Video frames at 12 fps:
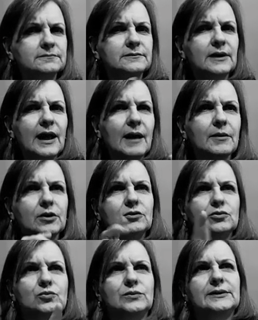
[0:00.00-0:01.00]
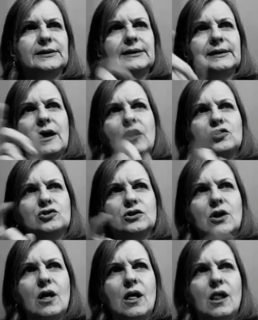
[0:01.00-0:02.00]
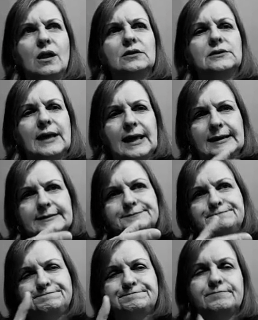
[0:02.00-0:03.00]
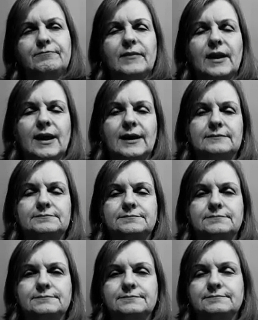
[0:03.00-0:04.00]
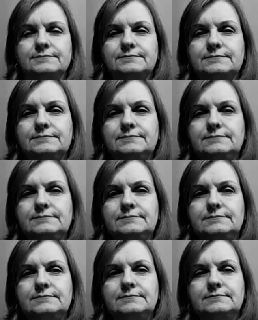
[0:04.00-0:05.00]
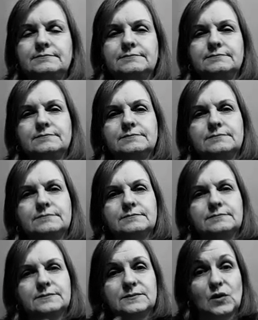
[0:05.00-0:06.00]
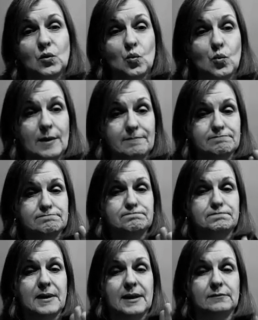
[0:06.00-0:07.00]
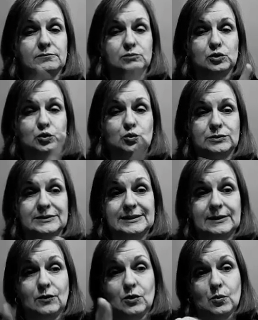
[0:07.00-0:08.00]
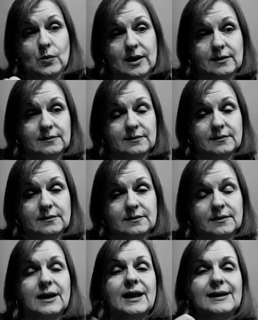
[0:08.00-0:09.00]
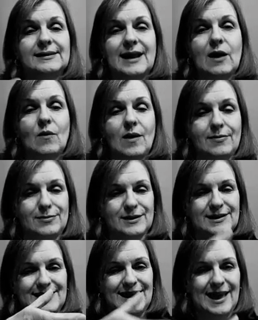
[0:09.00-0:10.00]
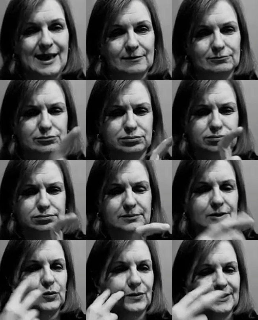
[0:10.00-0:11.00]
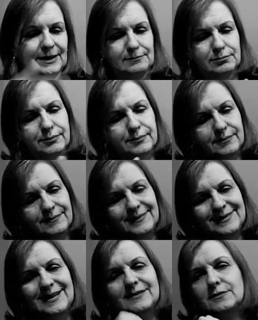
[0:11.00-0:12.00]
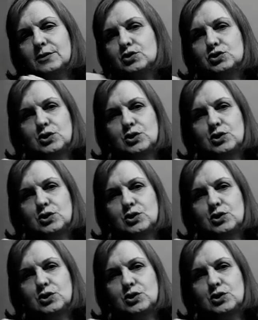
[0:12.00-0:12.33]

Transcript: a chemical used in aerosol cans, and the idea that we have banned them, and on many of your aerosol cans now you see the no CFC symbol on the back,